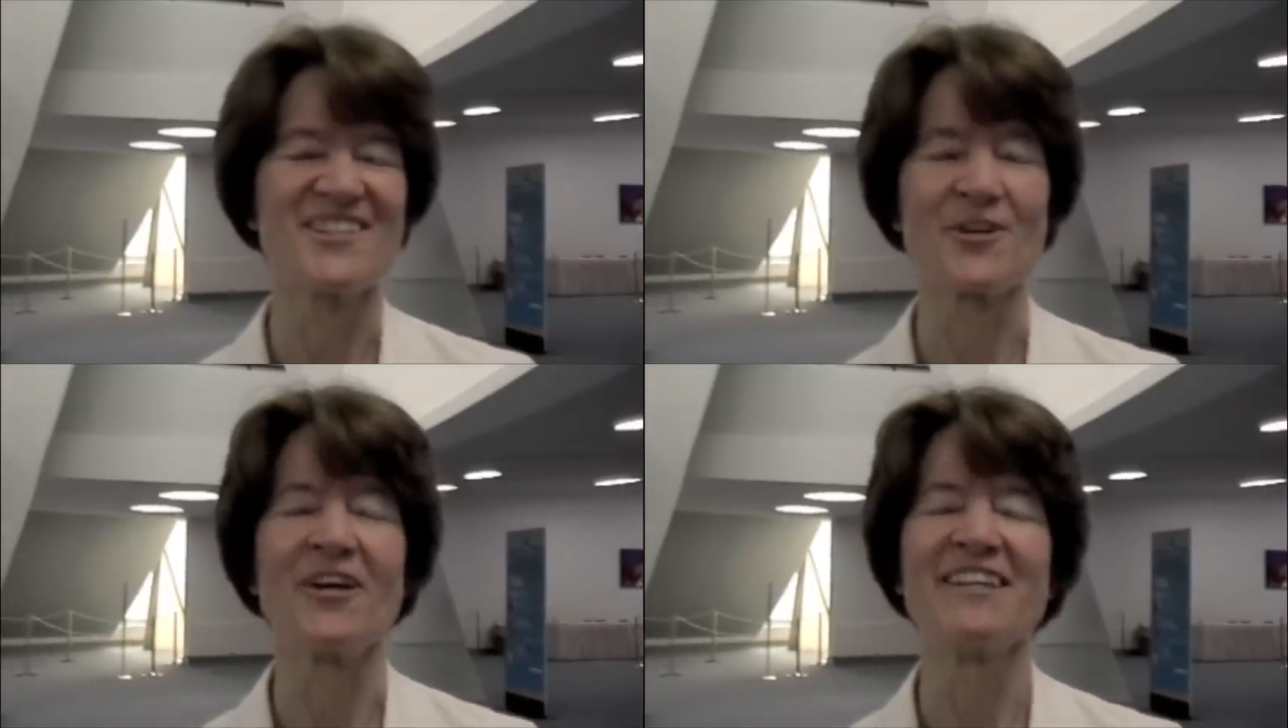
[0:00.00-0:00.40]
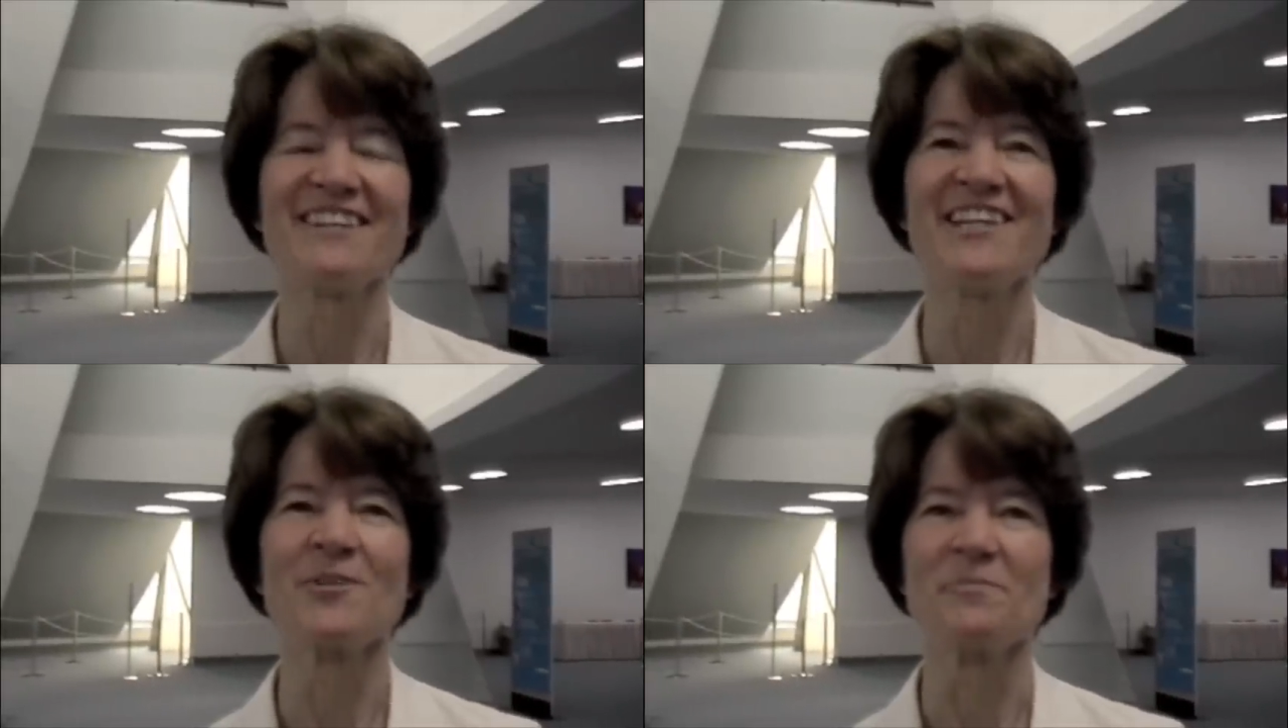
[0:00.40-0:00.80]
So I
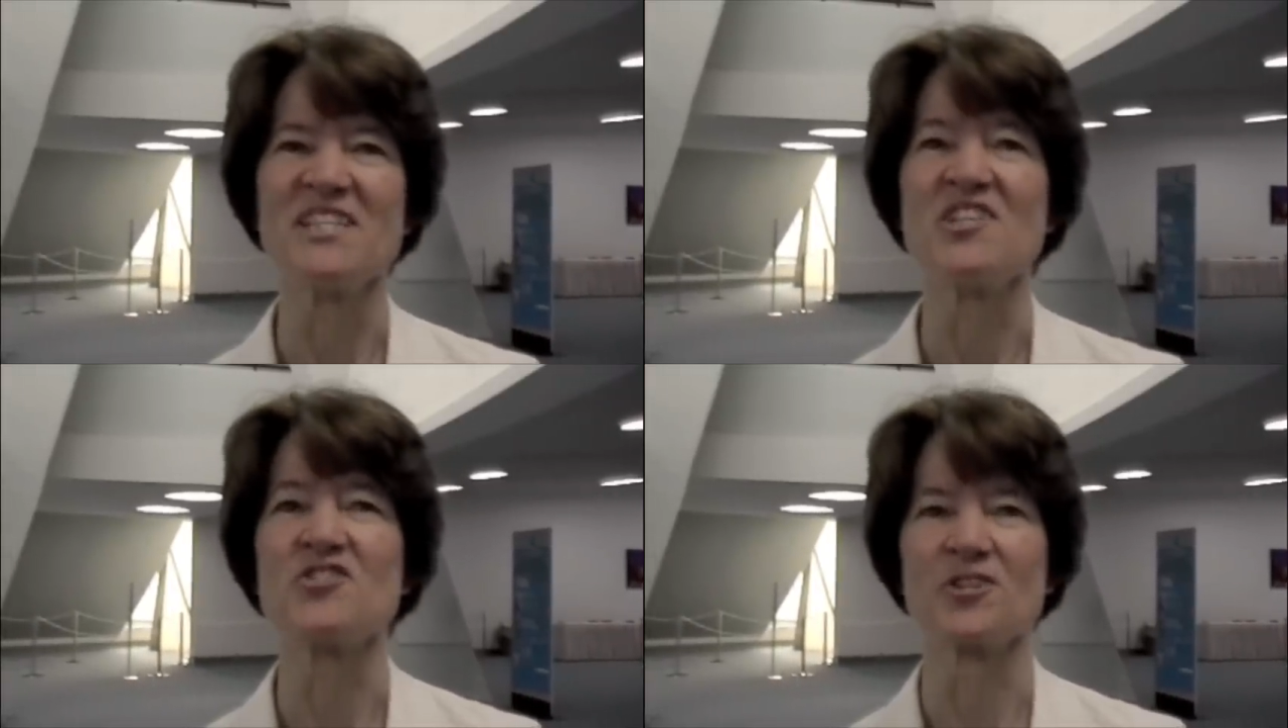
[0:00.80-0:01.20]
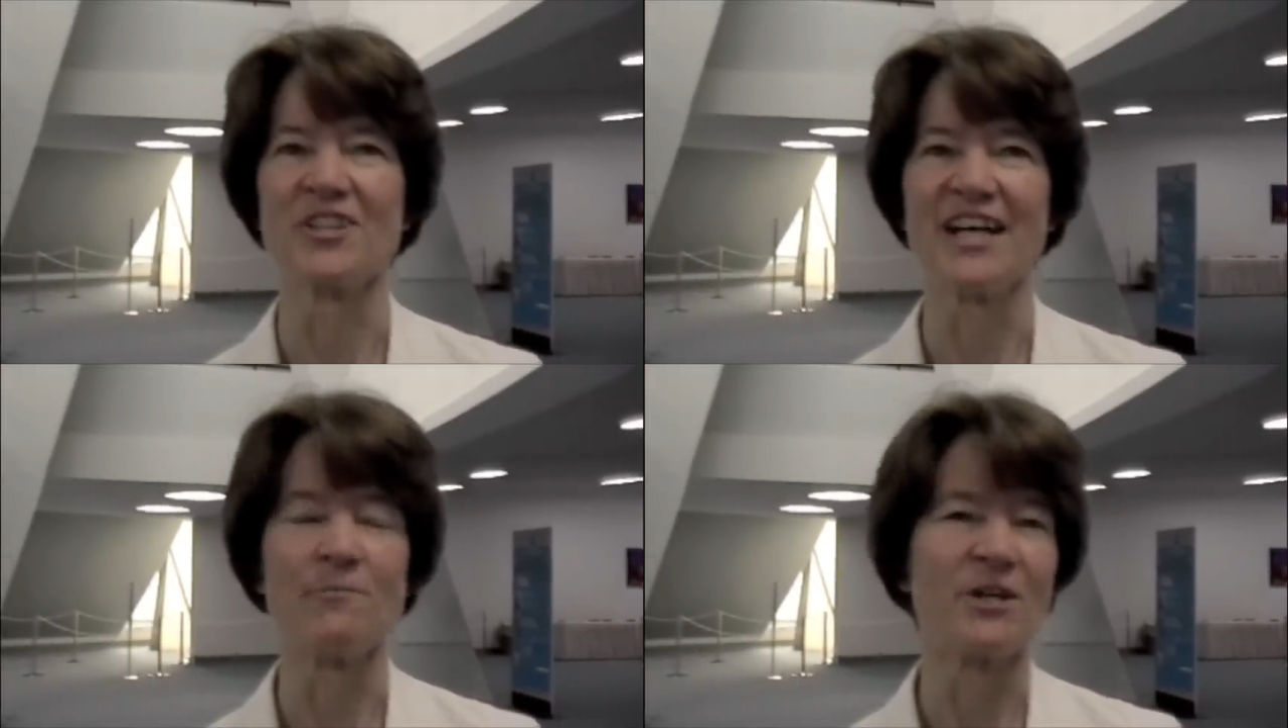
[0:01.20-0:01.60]
think it'll be digital
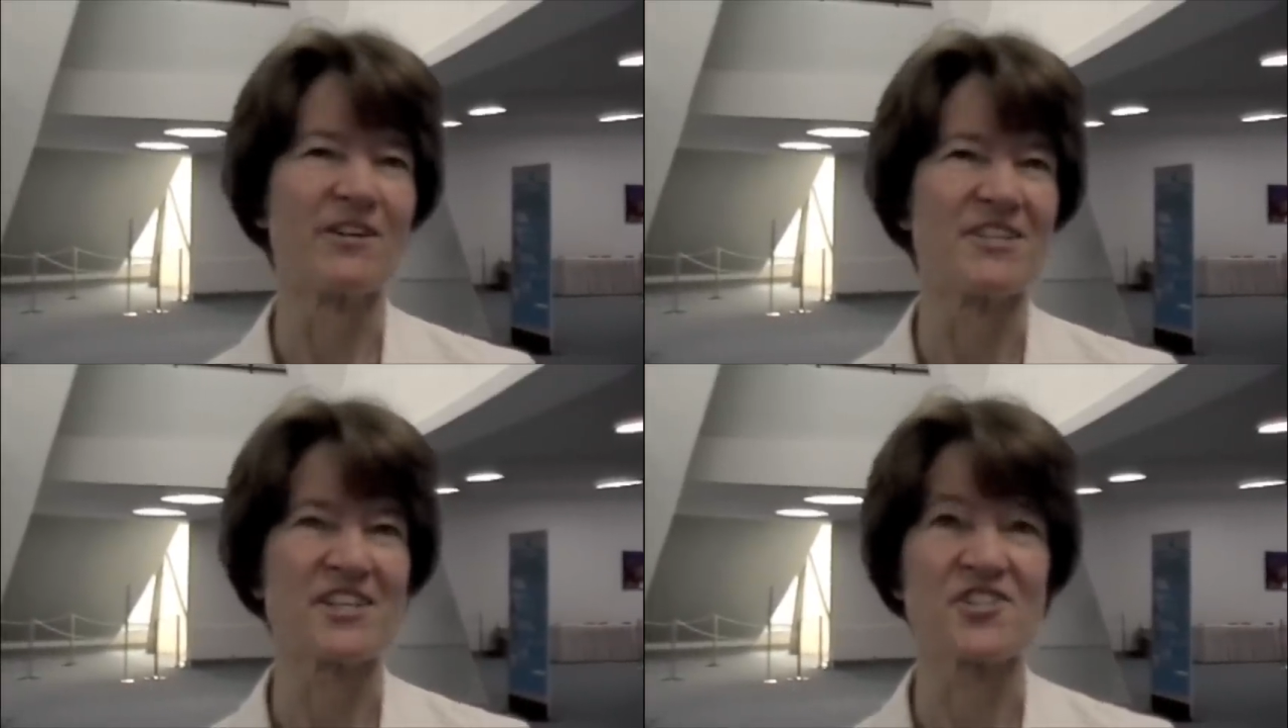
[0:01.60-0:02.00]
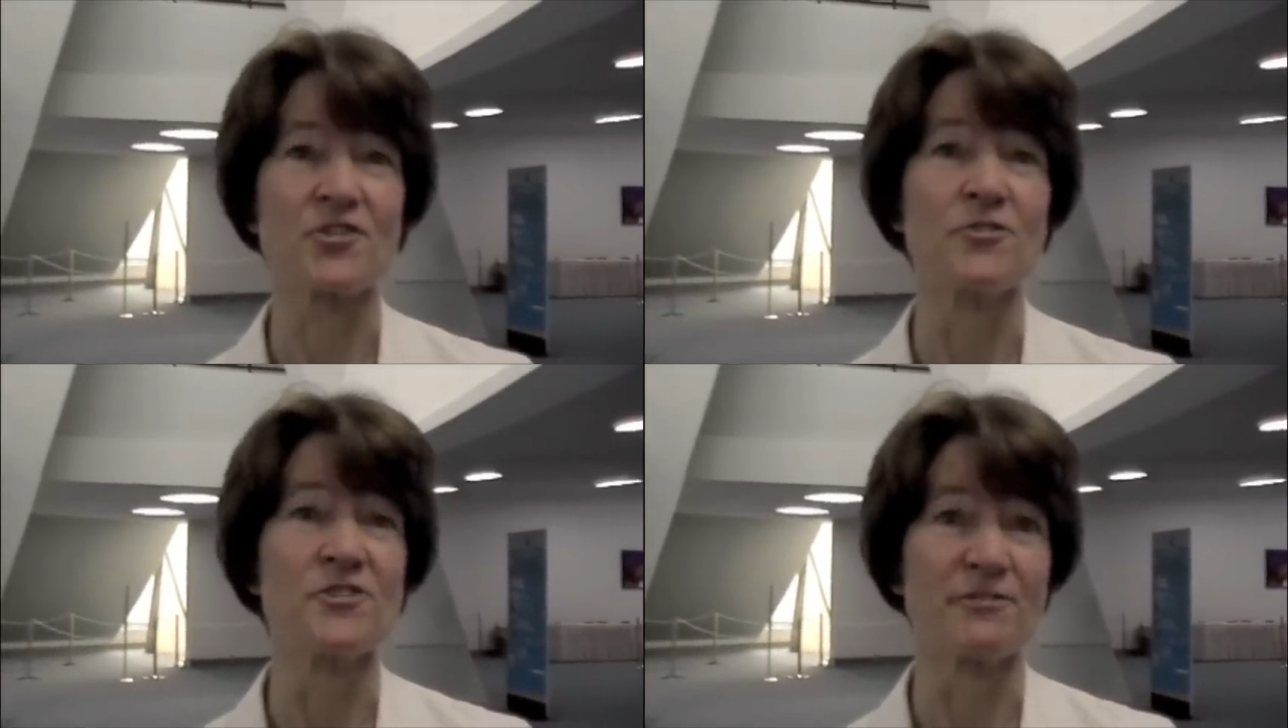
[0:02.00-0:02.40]
libraries
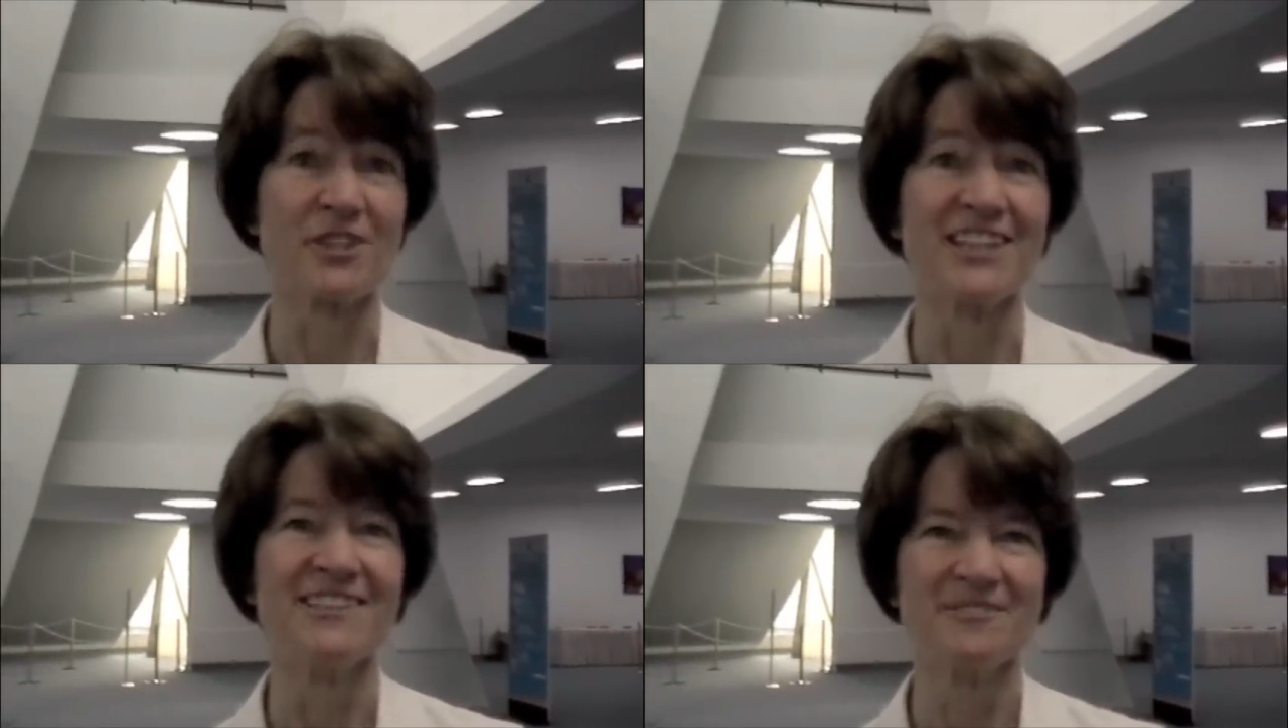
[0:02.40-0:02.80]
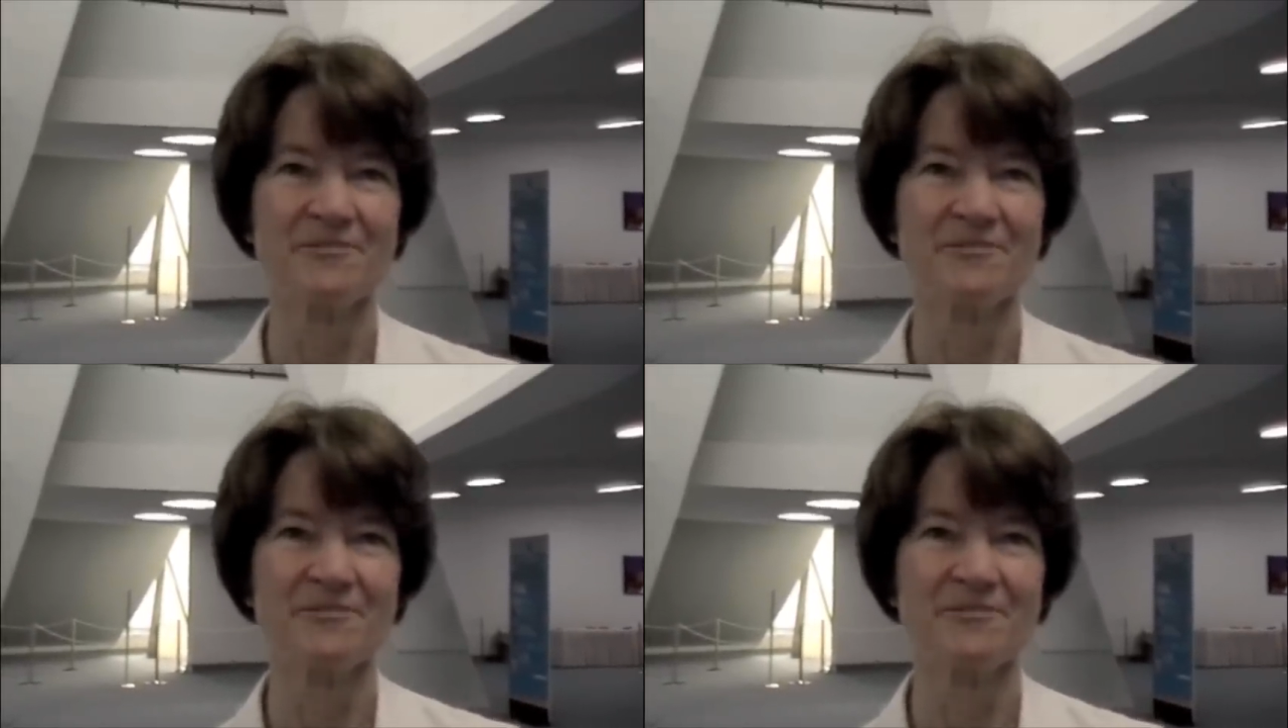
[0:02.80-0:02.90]
exclusively.